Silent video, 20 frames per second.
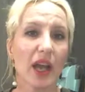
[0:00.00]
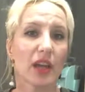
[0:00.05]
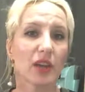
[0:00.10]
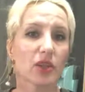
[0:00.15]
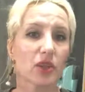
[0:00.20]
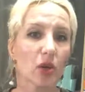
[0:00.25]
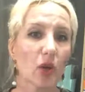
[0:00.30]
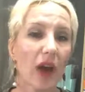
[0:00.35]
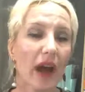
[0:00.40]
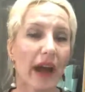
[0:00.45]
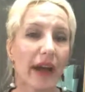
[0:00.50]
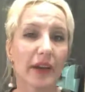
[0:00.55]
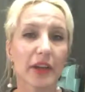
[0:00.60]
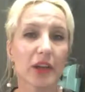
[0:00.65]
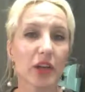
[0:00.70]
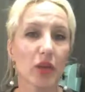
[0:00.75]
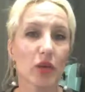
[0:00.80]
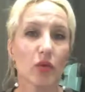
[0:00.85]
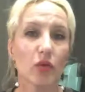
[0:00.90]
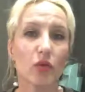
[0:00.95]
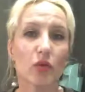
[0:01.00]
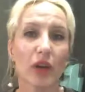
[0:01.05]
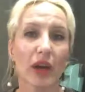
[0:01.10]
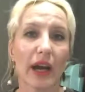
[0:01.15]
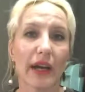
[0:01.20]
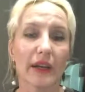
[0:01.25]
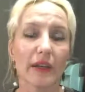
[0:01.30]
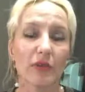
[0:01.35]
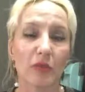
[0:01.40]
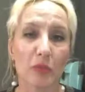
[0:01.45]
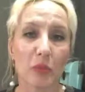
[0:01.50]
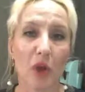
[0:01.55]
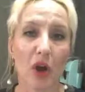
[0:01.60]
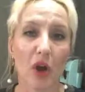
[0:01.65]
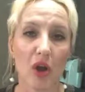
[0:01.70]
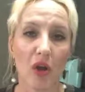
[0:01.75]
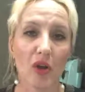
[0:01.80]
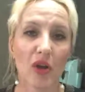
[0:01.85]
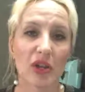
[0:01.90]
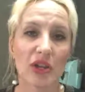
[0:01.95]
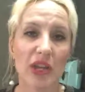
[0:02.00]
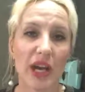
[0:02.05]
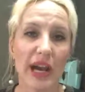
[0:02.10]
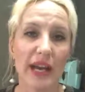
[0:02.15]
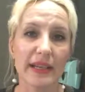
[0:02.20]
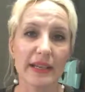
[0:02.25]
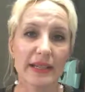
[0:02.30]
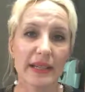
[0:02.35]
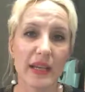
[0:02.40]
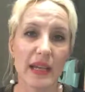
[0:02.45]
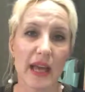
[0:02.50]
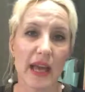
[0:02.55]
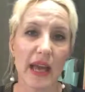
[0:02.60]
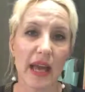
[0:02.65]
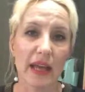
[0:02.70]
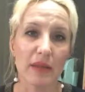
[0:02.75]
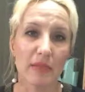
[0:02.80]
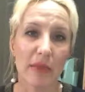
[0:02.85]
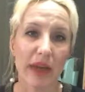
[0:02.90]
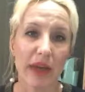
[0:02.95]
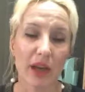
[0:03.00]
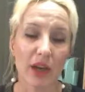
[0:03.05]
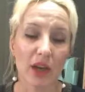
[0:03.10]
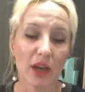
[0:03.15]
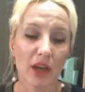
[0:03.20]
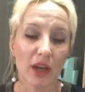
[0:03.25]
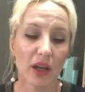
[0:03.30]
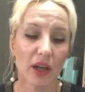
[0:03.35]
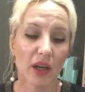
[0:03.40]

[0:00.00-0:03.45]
And so how do you kind of prioritize and make